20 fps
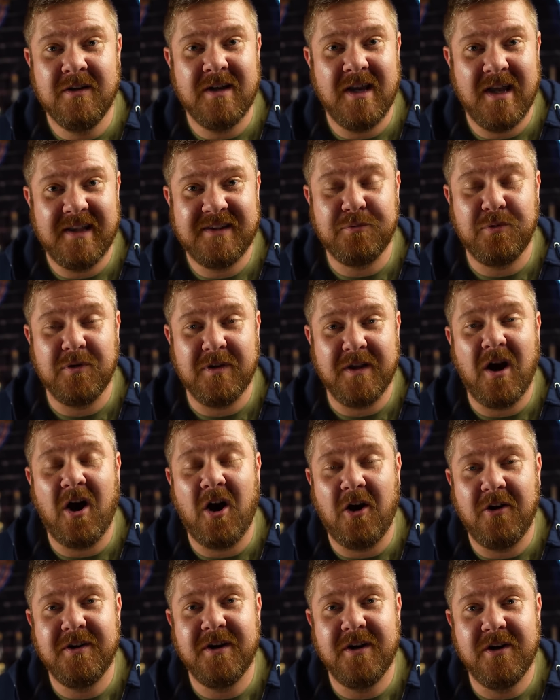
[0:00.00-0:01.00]
It's really
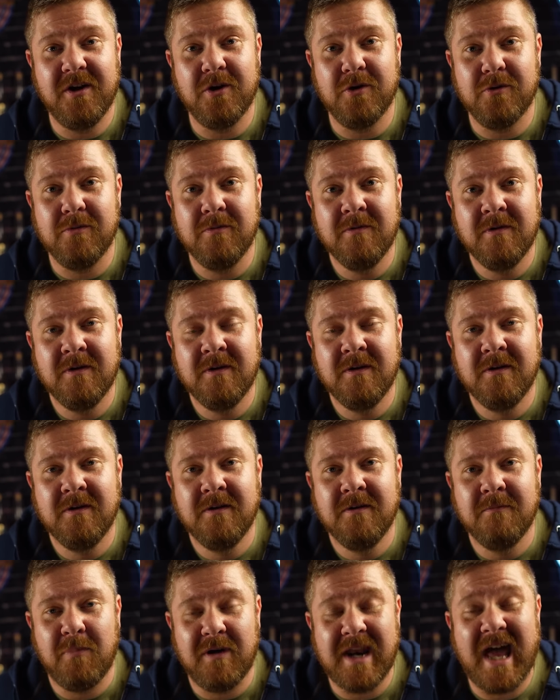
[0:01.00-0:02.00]
hard to do,
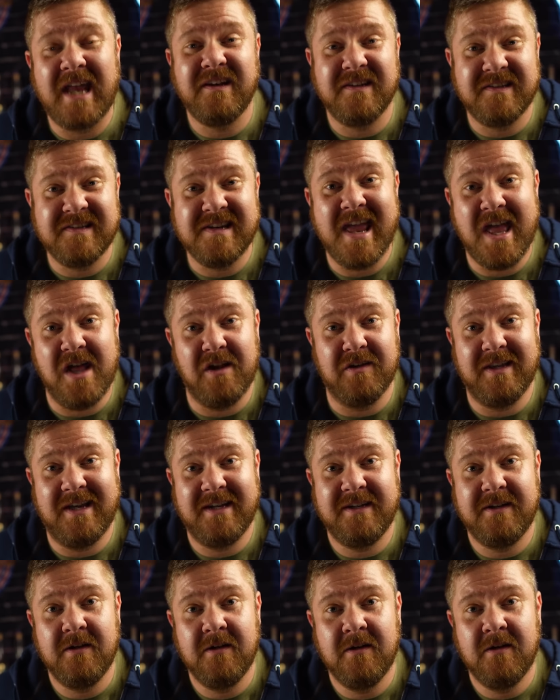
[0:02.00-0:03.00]
but I just nailed
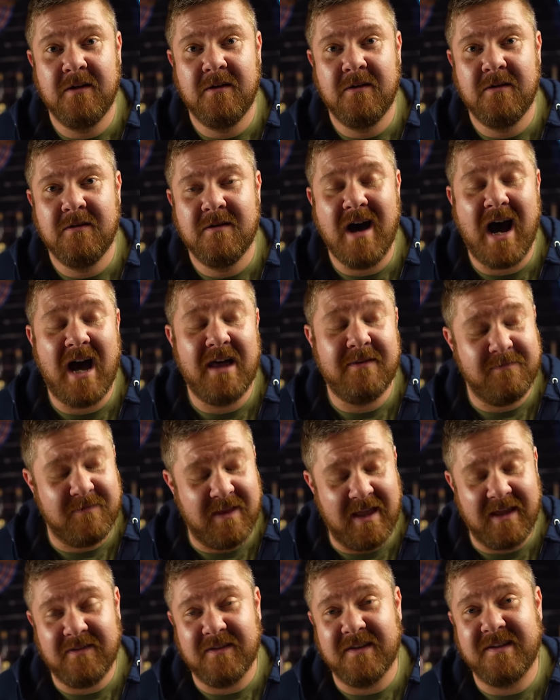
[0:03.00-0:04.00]
it on
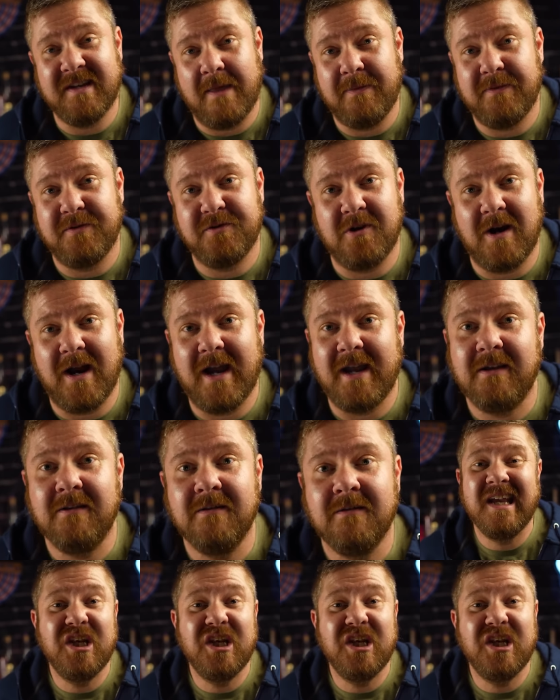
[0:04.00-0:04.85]
like the 10th try.